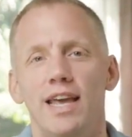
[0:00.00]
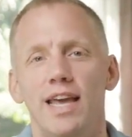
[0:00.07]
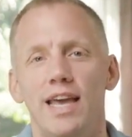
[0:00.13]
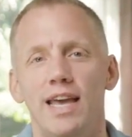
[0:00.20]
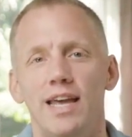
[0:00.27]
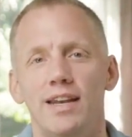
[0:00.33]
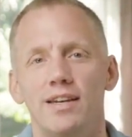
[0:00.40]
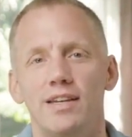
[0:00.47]

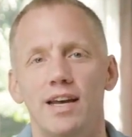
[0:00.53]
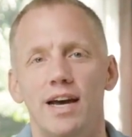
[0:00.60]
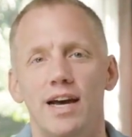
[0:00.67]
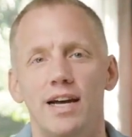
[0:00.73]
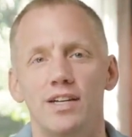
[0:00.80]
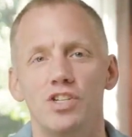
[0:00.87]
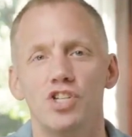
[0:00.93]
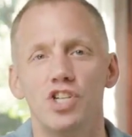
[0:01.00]
And
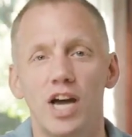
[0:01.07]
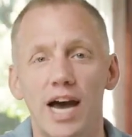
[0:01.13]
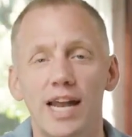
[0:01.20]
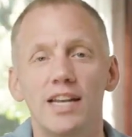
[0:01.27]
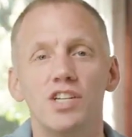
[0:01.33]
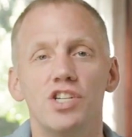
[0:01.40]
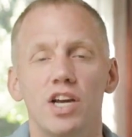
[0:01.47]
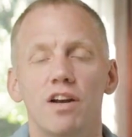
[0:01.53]

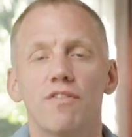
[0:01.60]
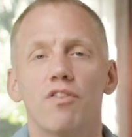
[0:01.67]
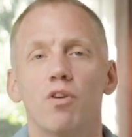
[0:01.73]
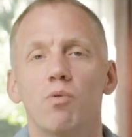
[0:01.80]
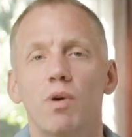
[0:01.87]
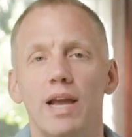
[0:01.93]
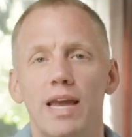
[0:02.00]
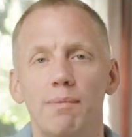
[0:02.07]
John and
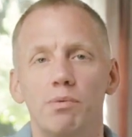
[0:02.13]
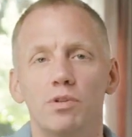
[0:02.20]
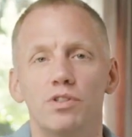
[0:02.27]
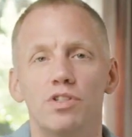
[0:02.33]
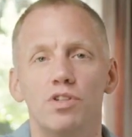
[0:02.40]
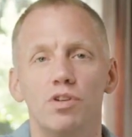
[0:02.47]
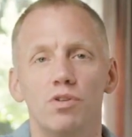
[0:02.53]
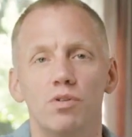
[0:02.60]
Jennifer were able
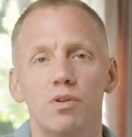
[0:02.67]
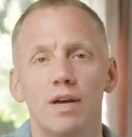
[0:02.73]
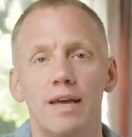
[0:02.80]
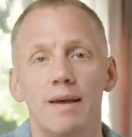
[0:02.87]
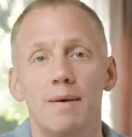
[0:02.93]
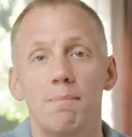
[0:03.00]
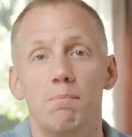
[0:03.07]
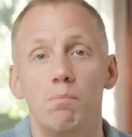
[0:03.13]
to
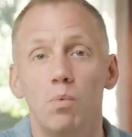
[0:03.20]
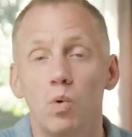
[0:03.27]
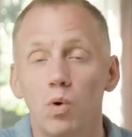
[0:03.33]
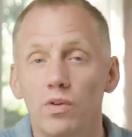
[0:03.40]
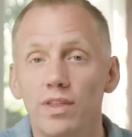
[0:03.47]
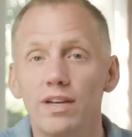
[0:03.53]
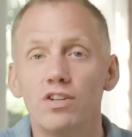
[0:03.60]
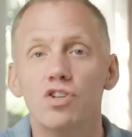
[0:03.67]

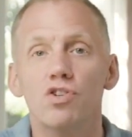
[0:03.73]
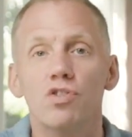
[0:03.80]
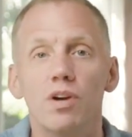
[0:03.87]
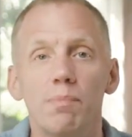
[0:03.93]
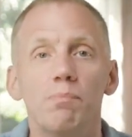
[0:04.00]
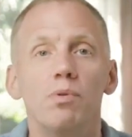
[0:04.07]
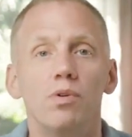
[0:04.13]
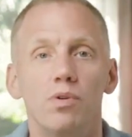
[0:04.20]
more than
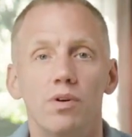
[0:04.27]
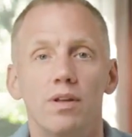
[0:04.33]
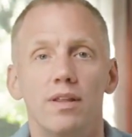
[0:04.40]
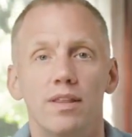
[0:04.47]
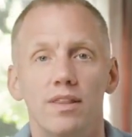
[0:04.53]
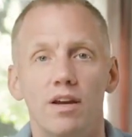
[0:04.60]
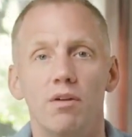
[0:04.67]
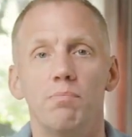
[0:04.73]
triple
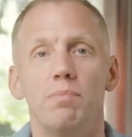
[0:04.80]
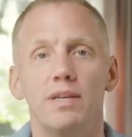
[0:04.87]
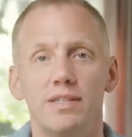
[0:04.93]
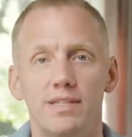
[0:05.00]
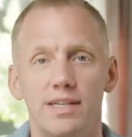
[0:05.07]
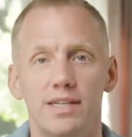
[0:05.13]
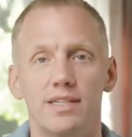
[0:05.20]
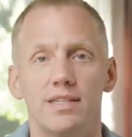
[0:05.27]
their
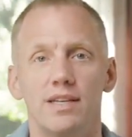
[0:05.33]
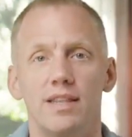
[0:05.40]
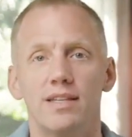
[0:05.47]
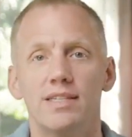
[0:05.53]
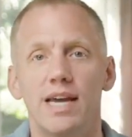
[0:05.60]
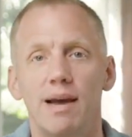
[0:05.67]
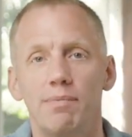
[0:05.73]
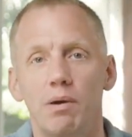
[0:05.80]
business in the
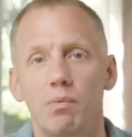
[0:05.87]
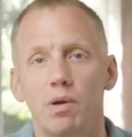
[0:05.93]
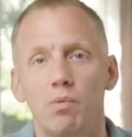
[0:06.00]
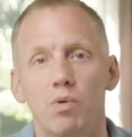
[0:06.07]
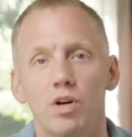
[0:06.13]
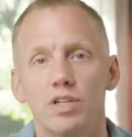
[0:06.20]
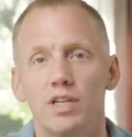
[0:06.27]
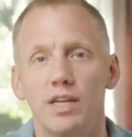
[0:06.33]
time that we
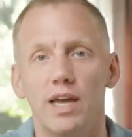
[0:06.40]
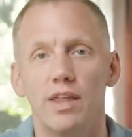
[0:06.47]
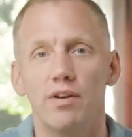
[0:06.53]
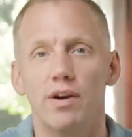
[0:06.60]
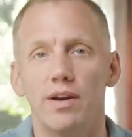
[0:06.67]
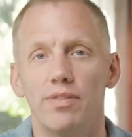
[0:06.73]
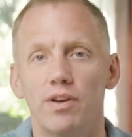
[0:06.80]
worked together.